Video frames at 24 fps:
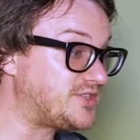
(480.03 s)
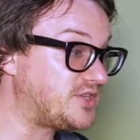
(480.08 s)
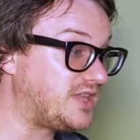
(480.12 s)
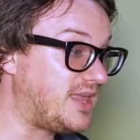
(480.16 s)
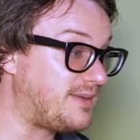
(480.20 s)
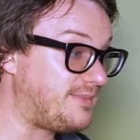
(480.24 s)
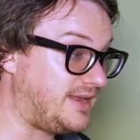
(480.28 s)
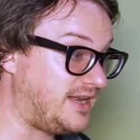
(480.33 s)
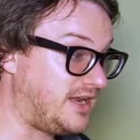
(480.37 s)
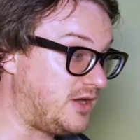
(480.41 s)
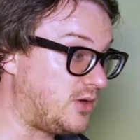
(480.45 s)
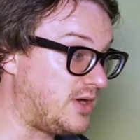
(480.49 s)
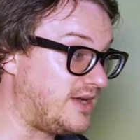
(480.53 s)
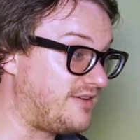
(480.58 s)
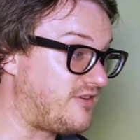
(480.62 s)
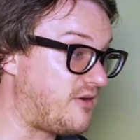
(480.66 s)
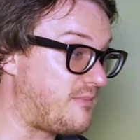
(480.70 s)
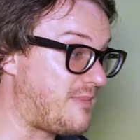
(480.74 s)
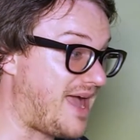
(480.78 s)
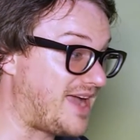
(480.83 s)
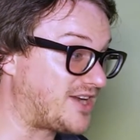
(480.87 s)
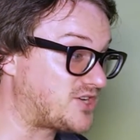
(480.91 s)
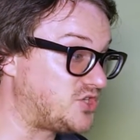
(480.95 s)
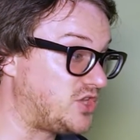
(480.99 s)
let me know if I'm
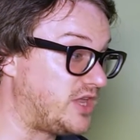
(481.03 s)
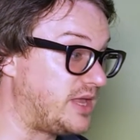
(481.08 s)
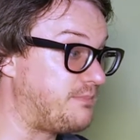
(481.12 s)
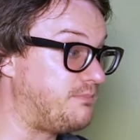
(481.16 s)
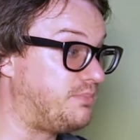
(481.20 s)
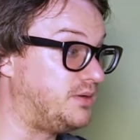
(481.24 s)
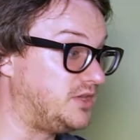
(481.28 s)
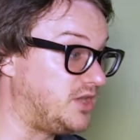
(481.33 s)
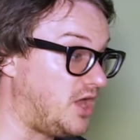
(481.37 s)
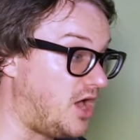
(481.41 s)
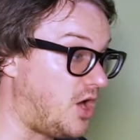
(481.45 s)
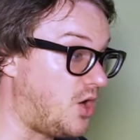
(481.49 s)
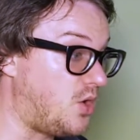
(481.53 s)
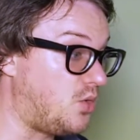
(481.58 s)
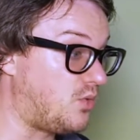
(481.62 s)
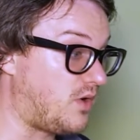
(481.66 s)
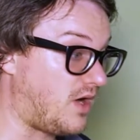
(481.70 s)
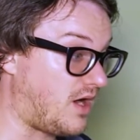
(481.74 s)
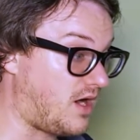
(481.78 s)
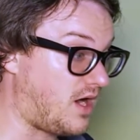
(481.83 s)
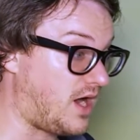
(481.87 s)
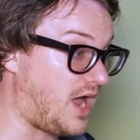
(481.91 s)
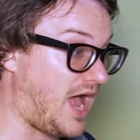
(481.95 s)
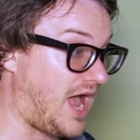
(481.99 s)
actually below
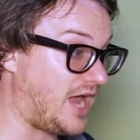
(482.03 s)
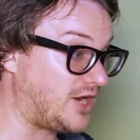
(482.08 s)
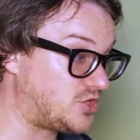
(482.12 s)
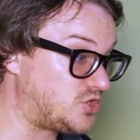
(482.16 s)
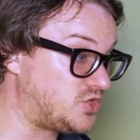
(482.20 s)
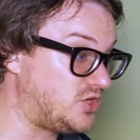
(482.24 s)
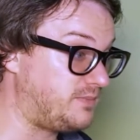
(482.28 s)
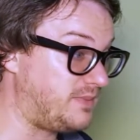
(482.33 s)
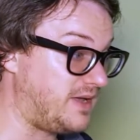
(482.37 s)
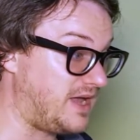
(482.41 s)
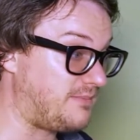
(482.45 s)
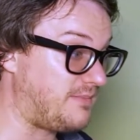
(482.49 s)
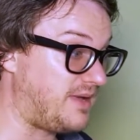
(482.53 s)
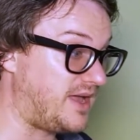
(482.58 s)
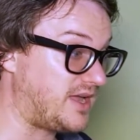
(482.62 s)
where I should be at my